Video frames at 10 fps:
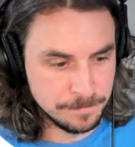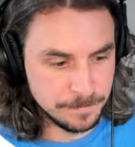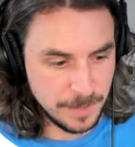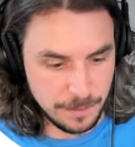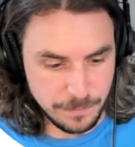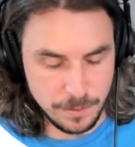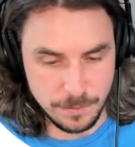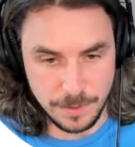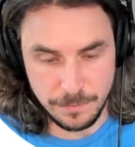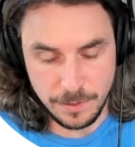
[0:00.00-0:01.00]
If you
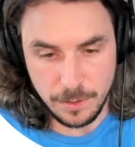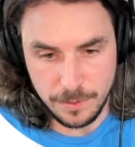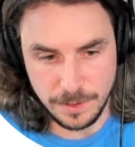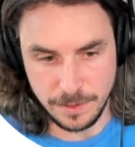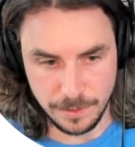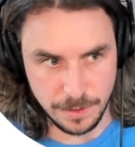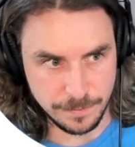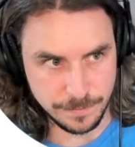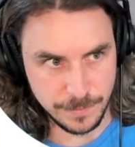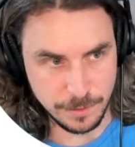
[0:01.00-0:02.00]
don't want to do the
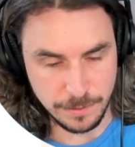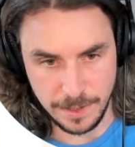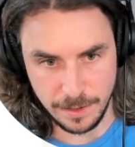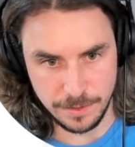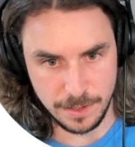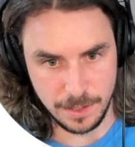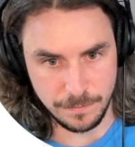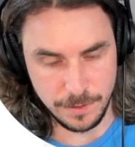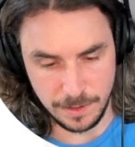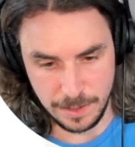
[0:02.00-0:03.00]
reading yourself,
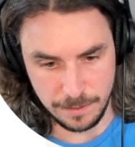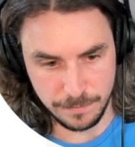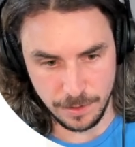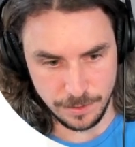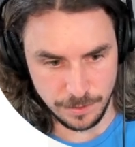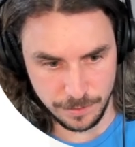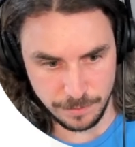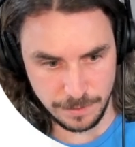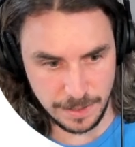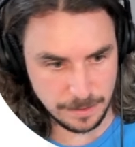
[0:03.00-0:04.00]
you can have Cursor do the
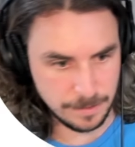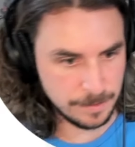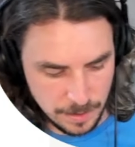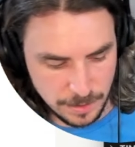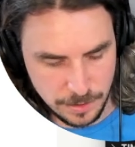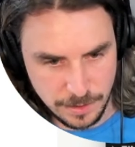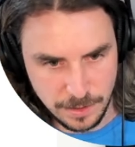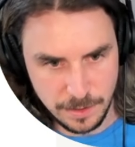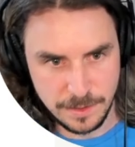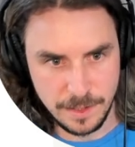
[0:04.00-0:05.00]
reading. So let's
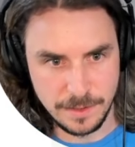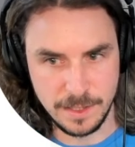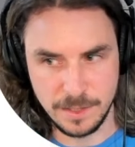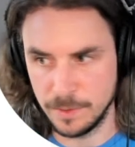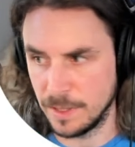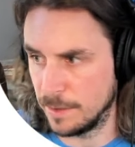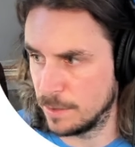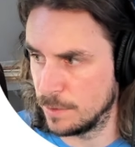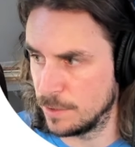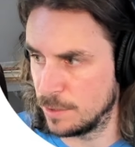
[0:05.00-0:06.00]
go ahead and test this one out.
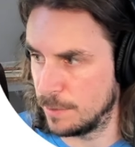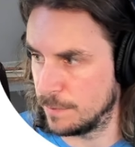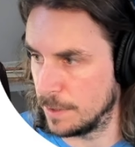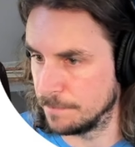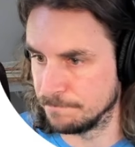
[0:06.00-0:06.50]
This one should be fun.